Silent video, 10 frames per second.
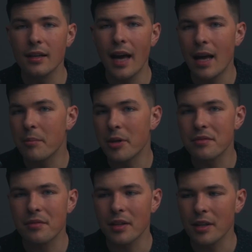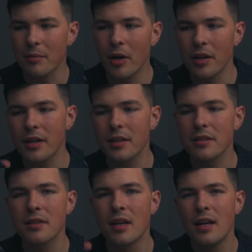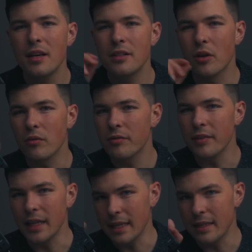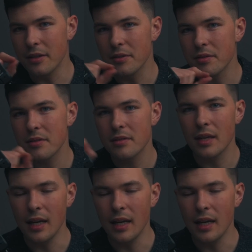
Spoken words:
Atomos for their monitors don't fit in those.